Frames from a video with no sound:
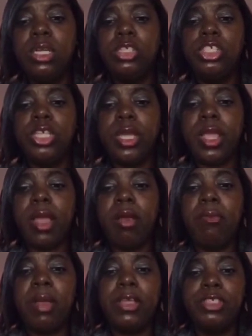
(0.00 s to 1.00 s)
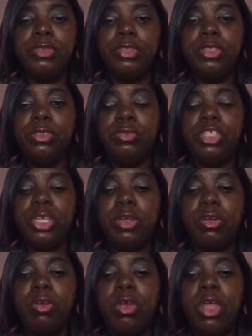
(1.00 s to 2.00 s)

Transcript: check out my YouTube channel,